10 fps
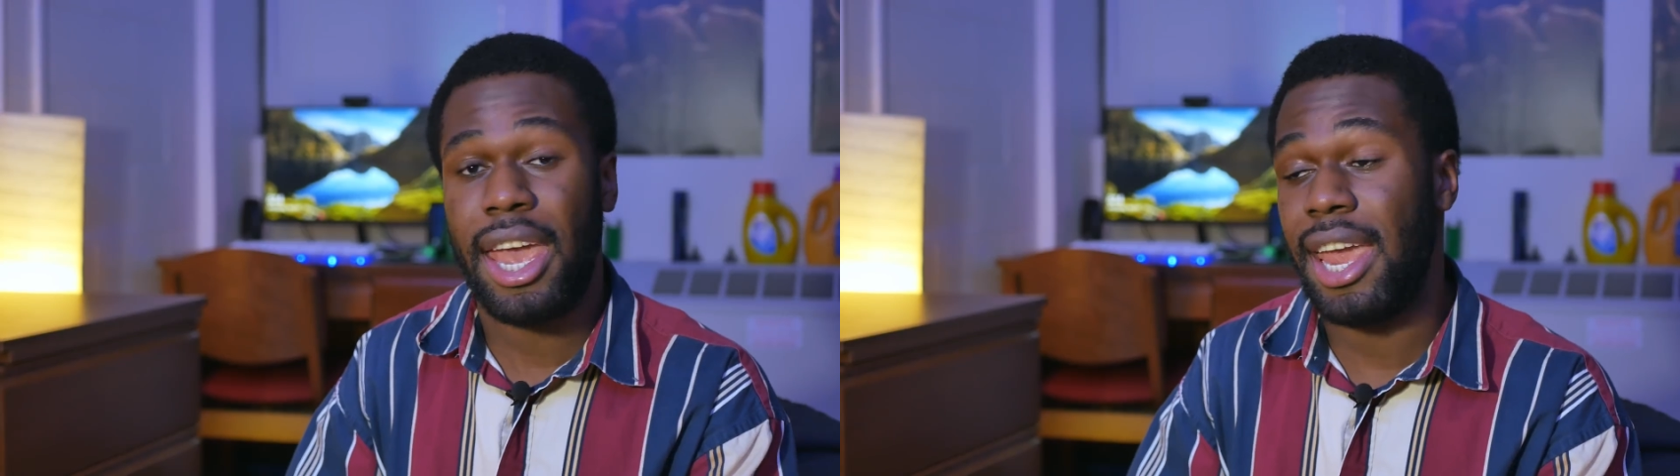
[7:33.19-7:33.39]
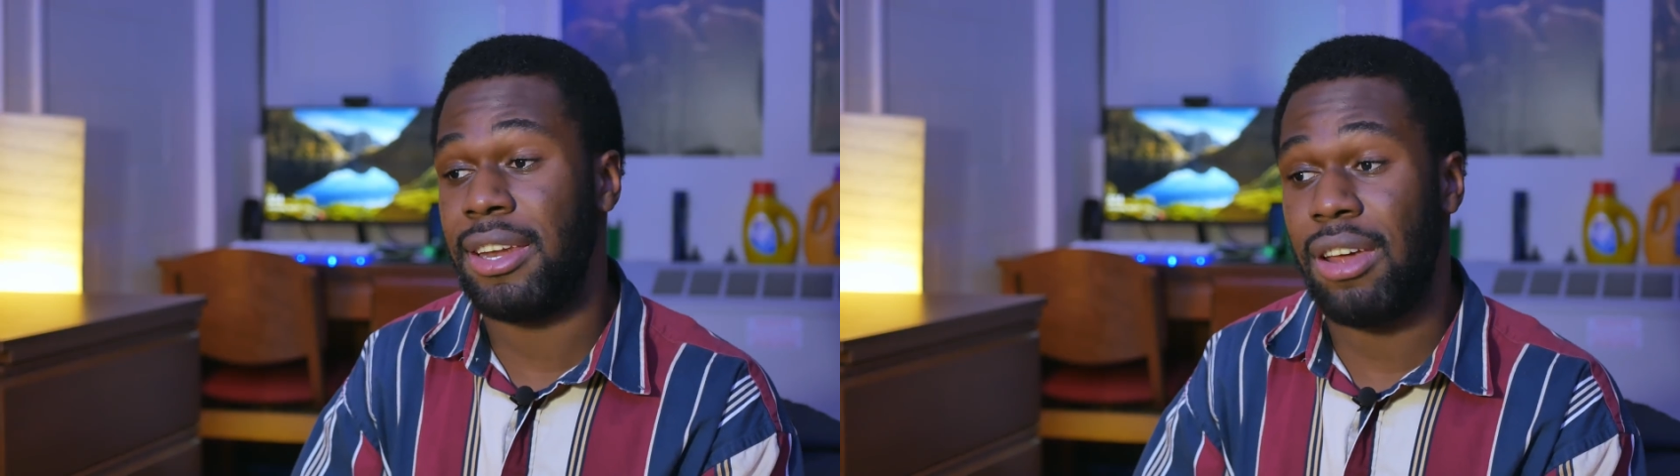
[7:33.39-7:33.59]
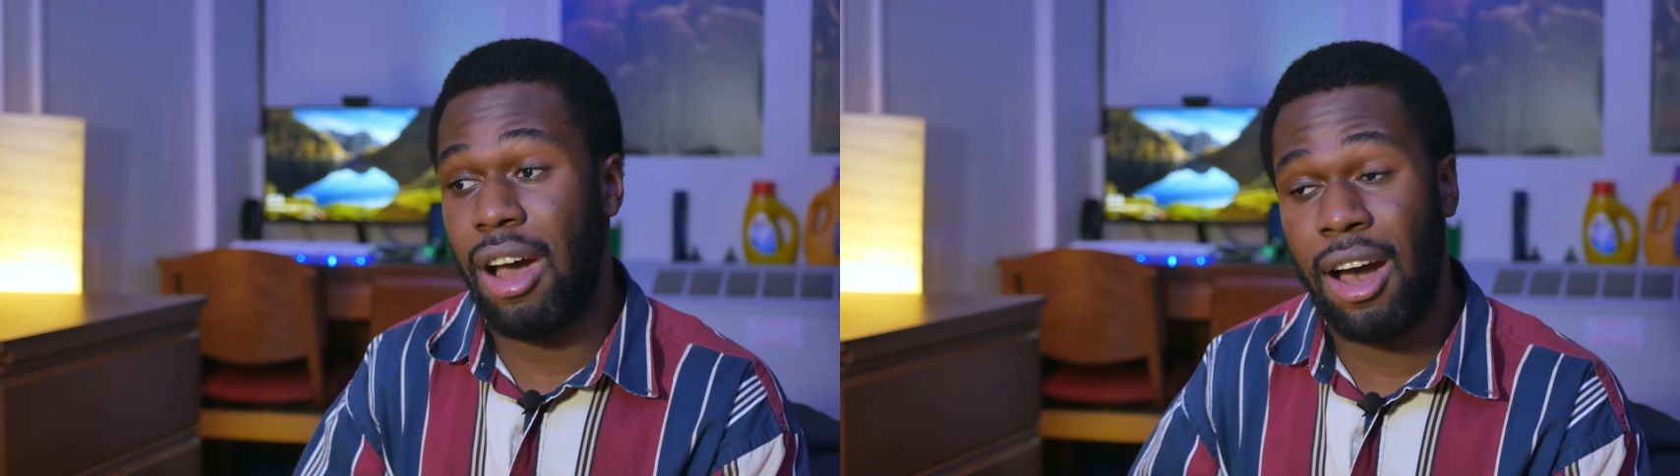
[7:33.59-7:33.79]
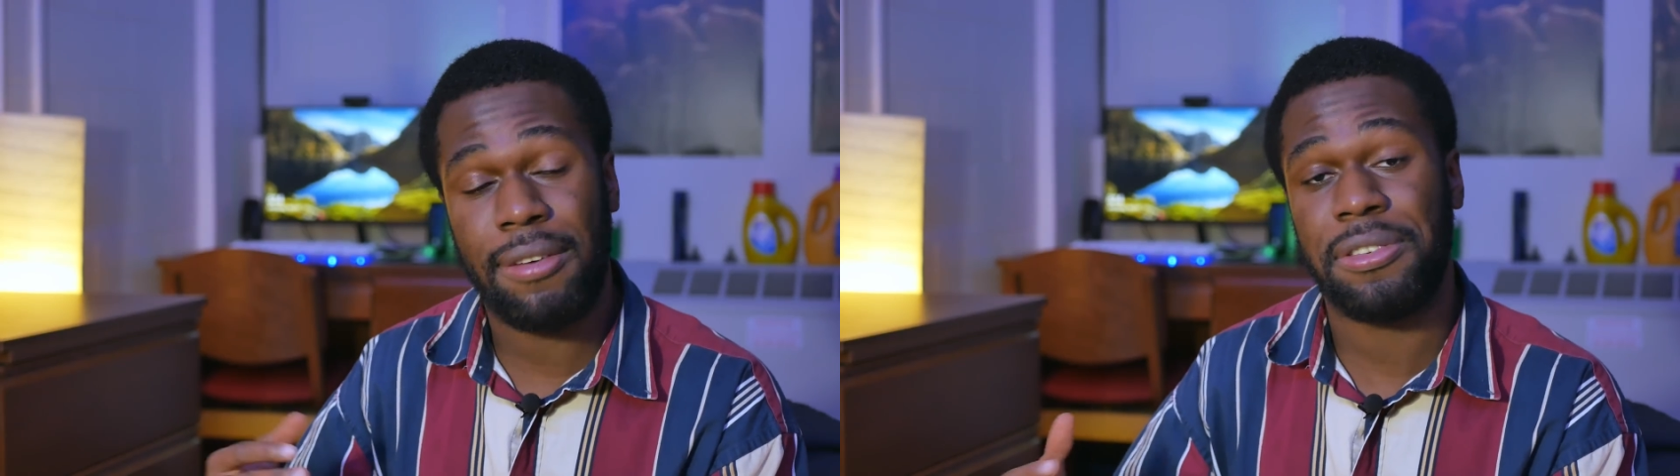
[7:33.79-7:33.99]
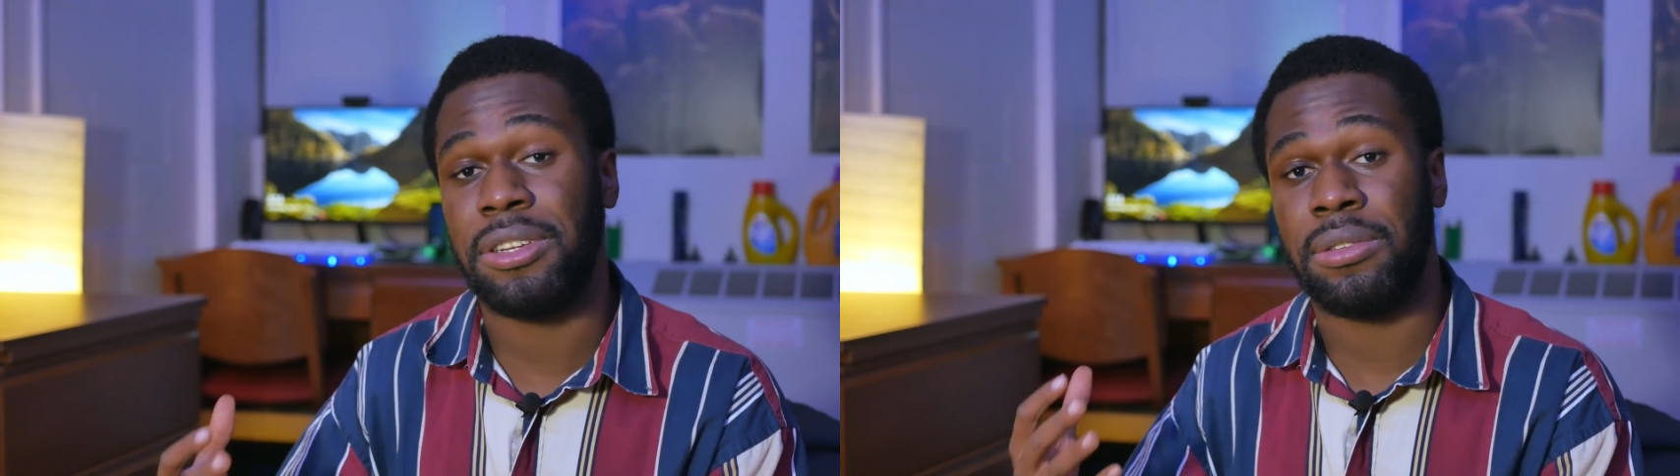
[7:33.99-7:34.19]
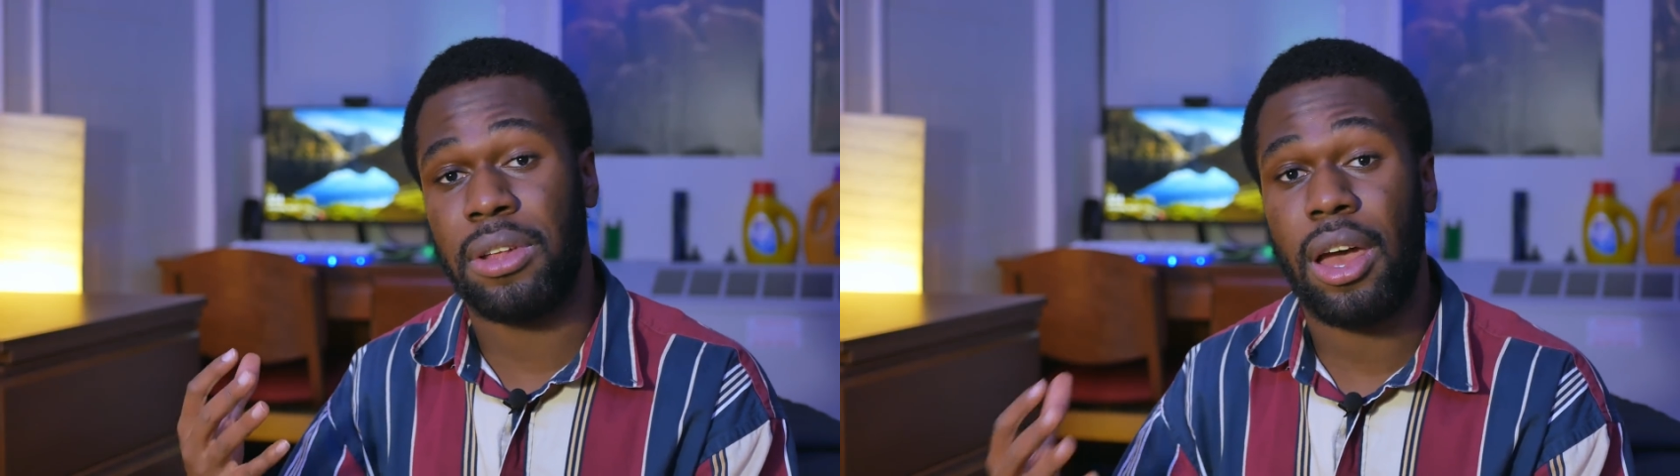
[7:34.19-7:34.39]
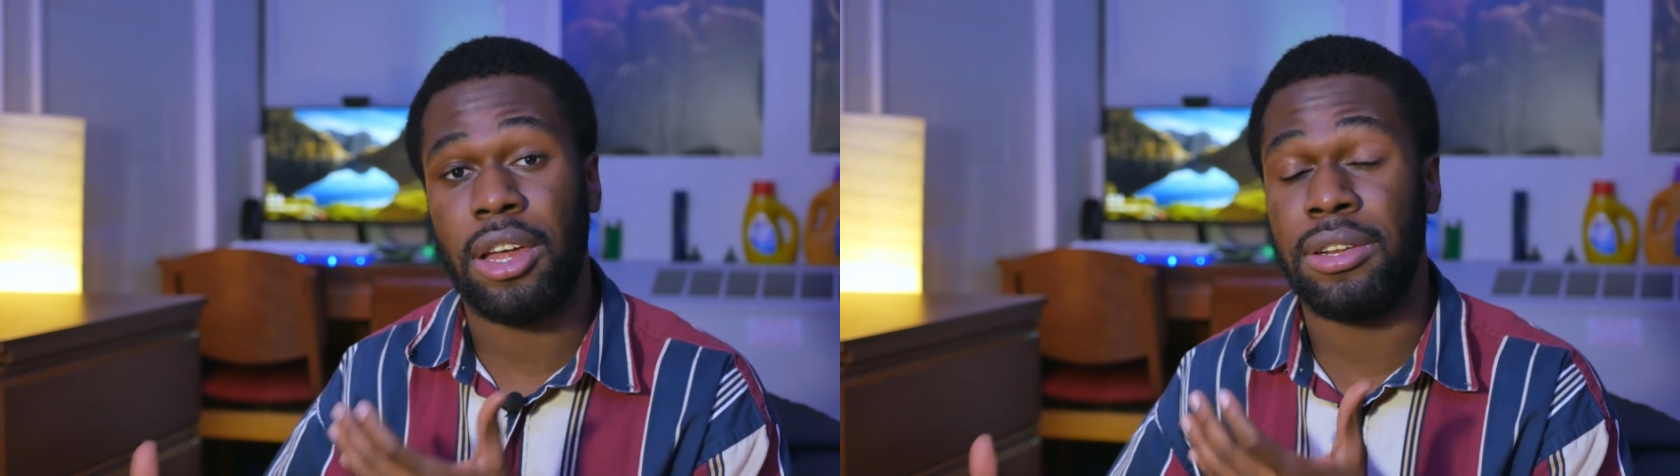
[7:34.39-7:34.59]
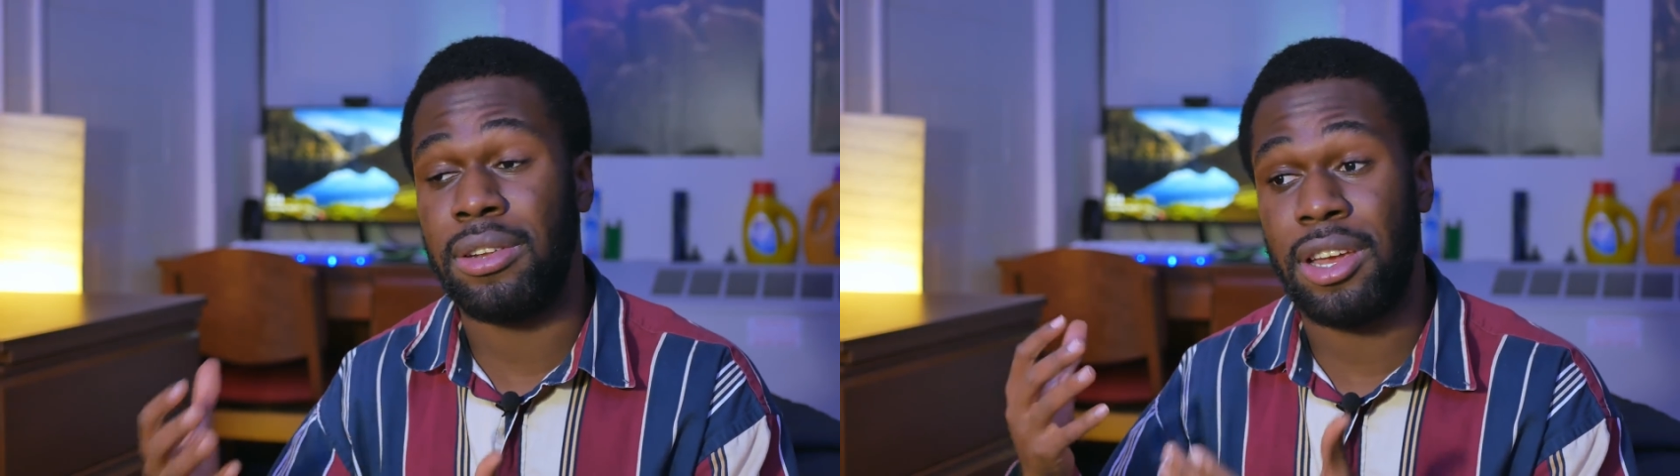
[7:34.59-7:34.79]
and often an